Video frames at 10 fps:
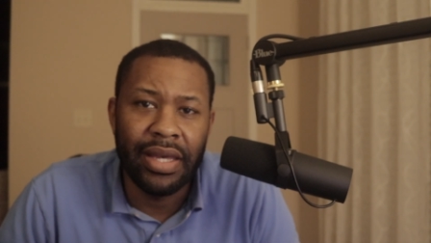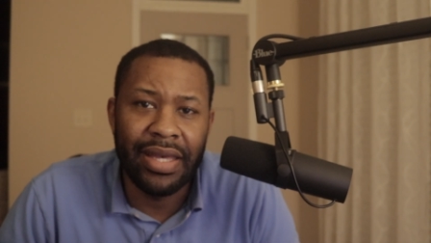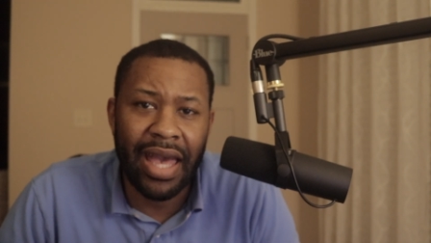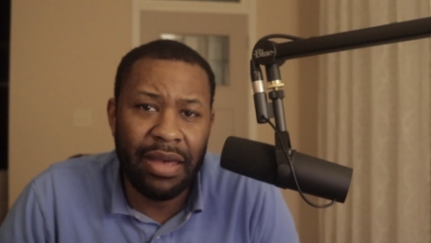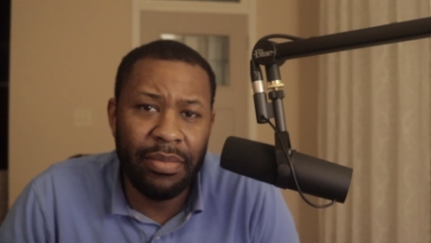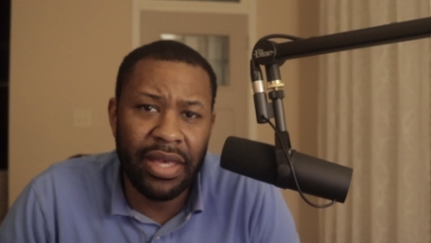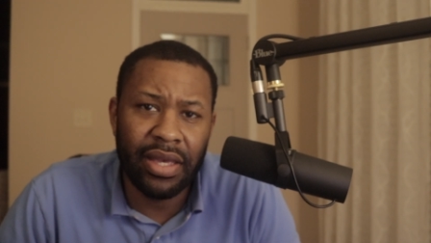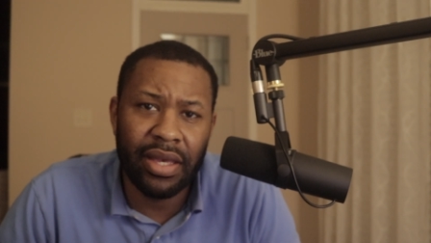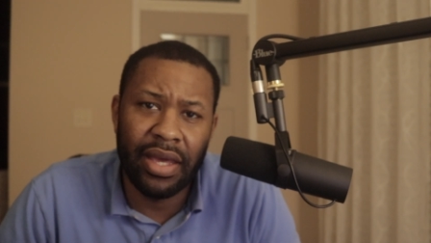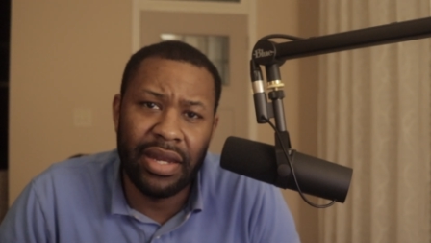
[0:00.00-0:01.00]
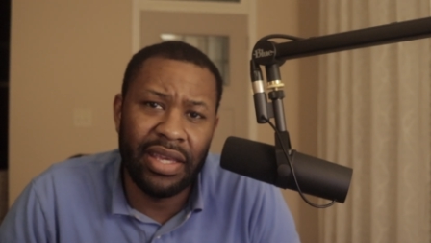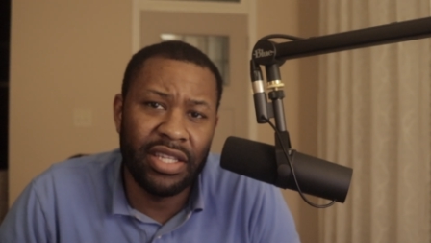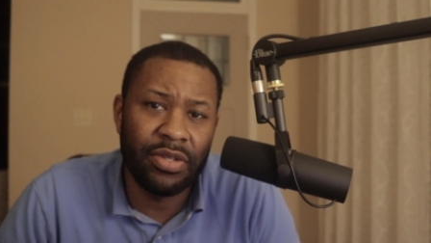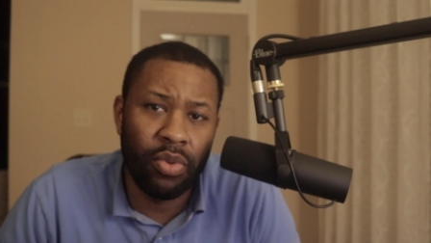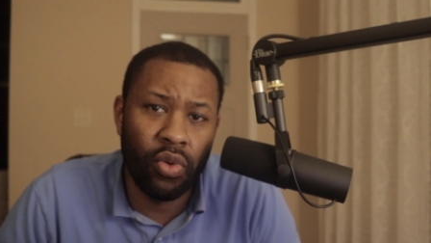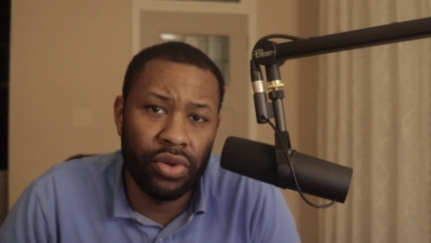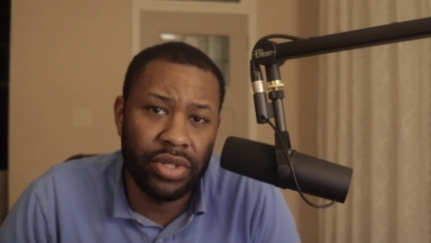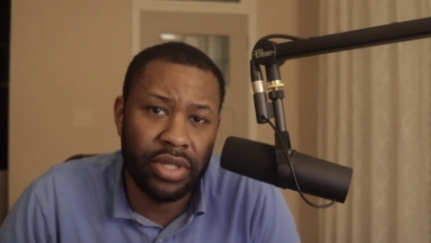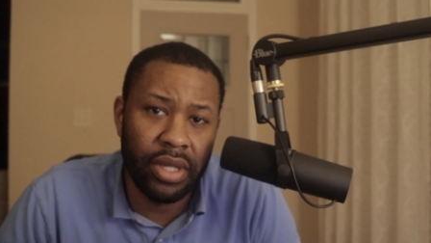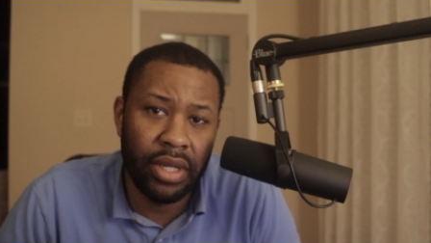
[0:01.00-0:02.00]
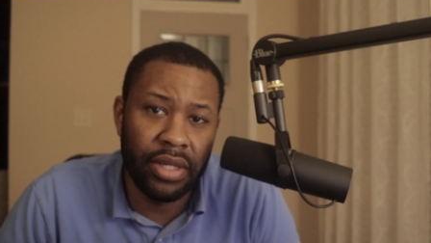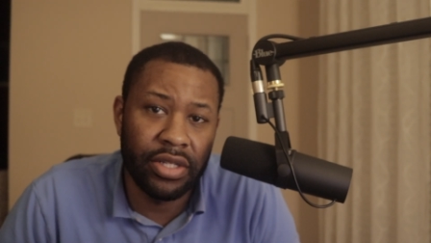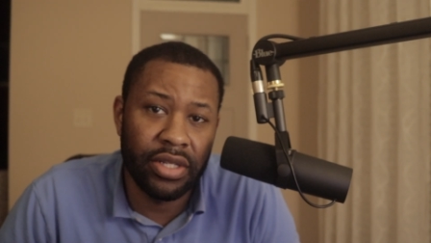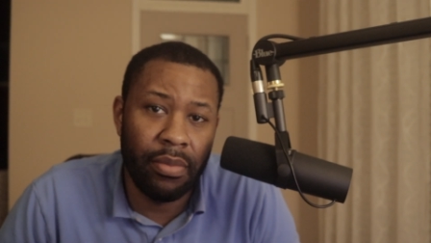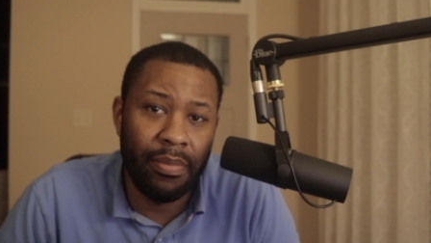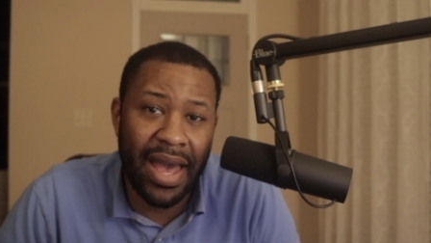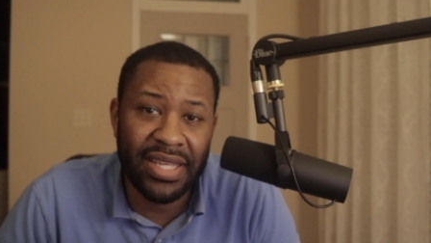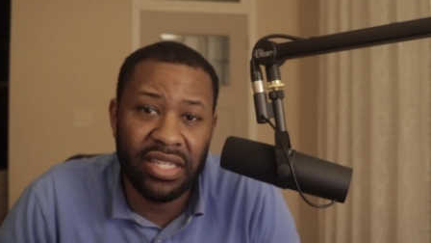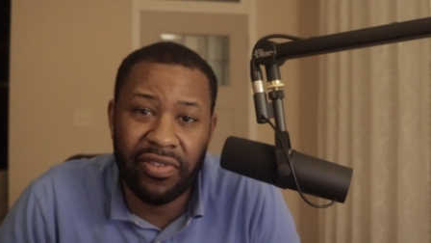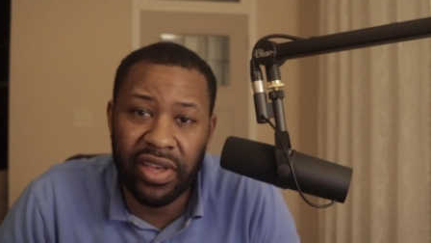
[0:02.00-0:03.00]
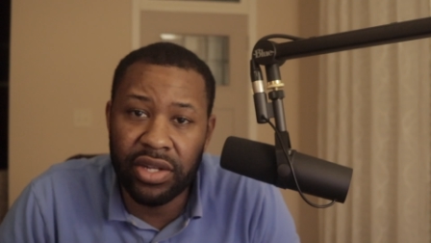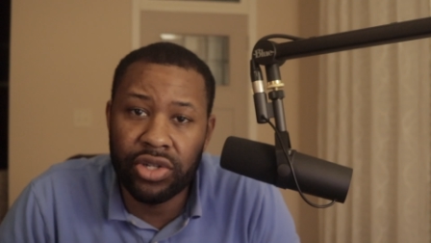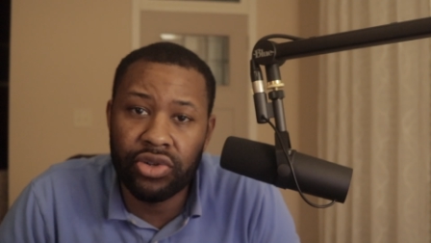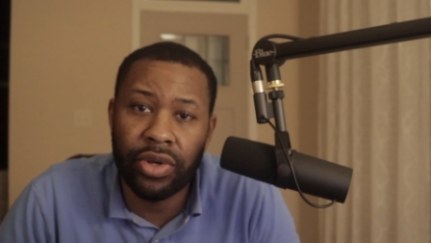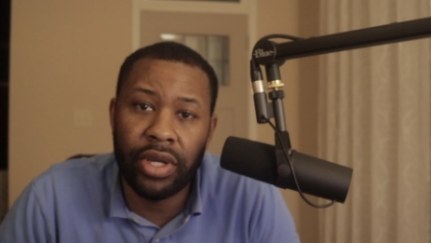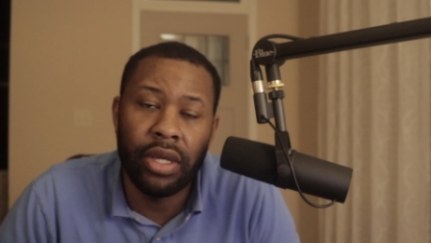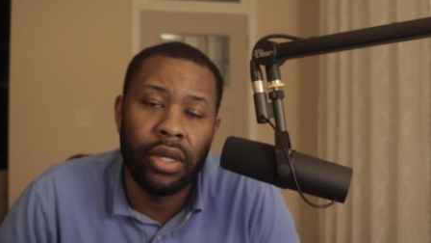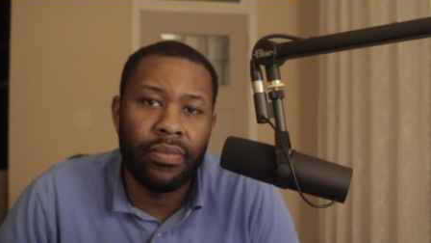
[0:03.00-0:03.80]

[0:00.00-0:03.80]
Gaming and esports is a massive industry.